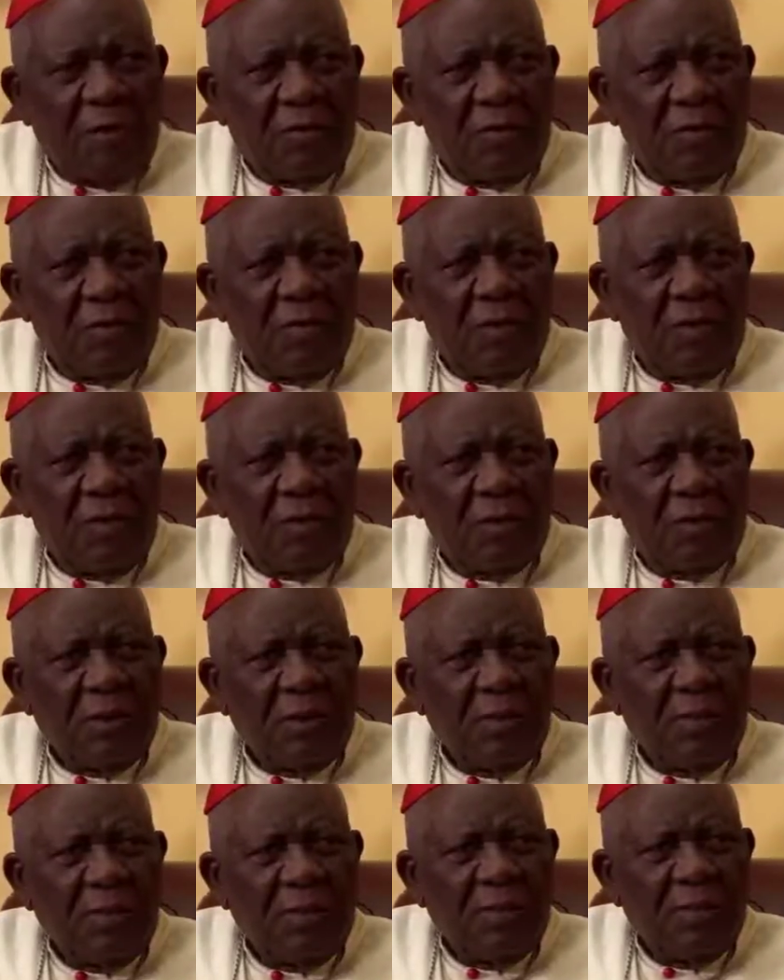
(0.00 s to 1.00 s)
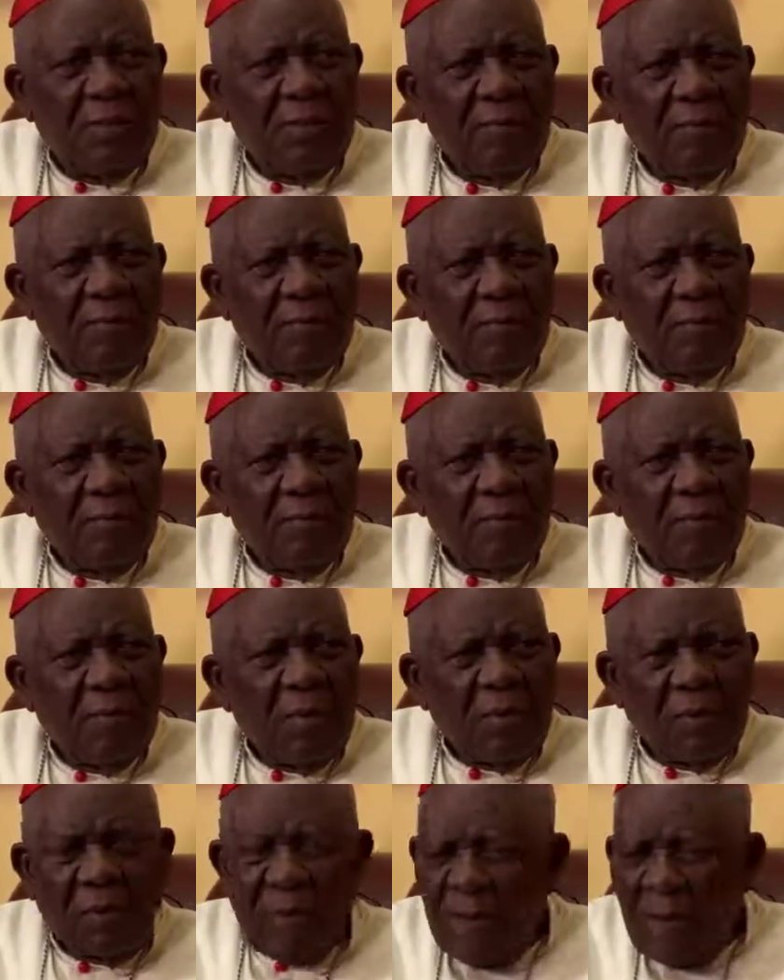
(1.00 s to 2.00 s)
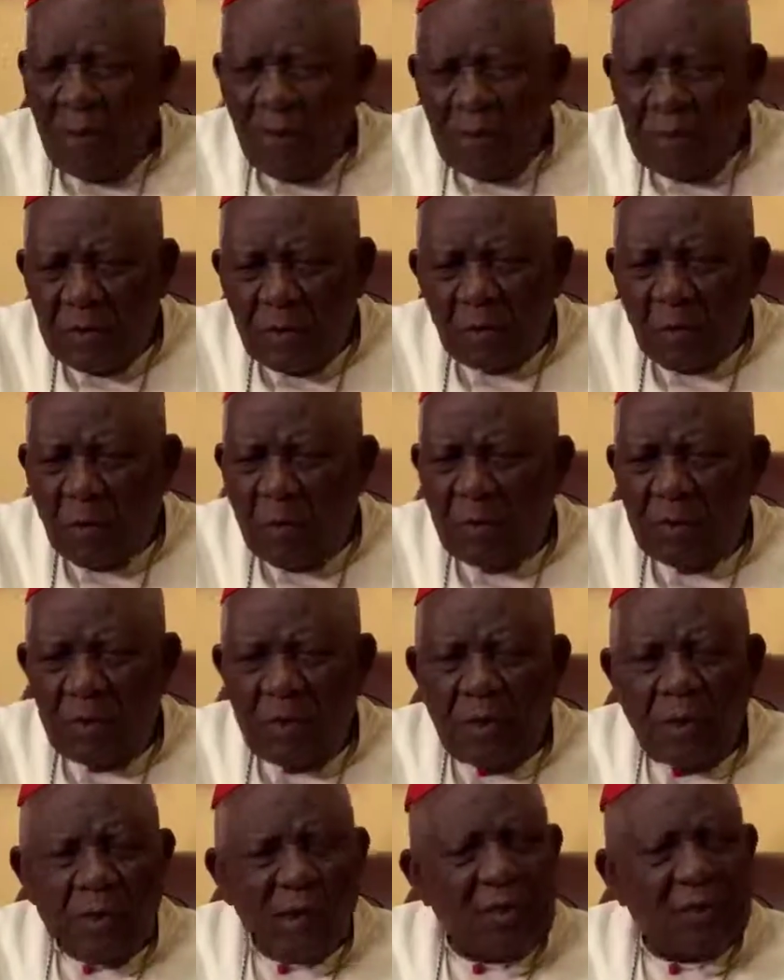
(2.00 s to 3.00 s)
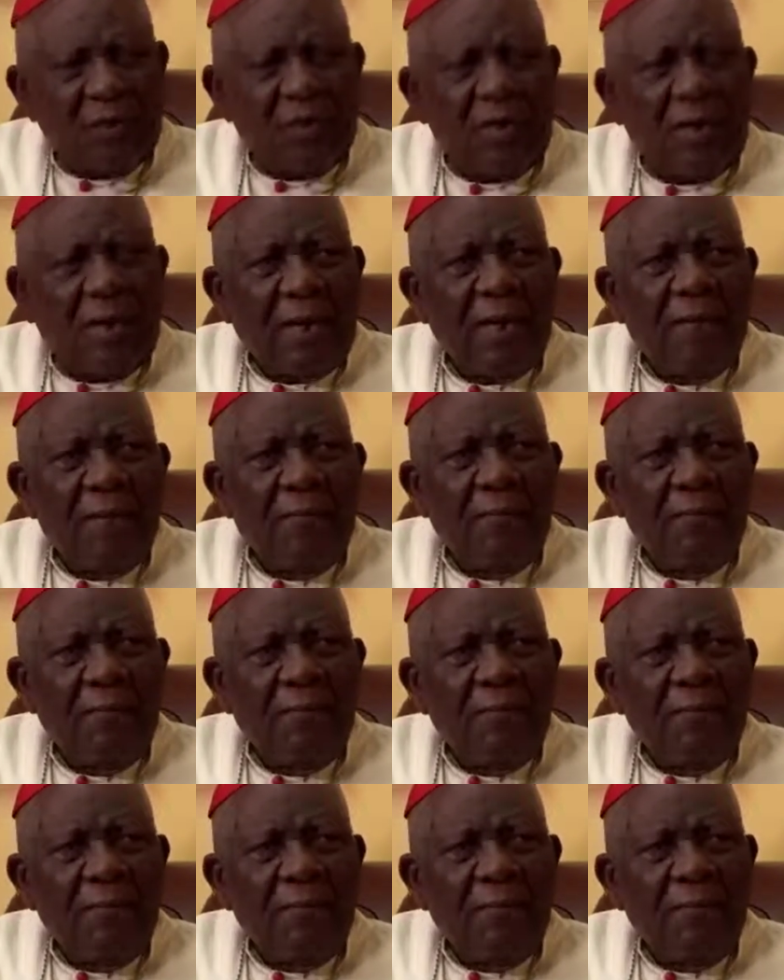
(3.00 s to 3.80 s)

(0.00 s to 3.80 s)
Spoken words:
to eat. When I went to Kumu the other time,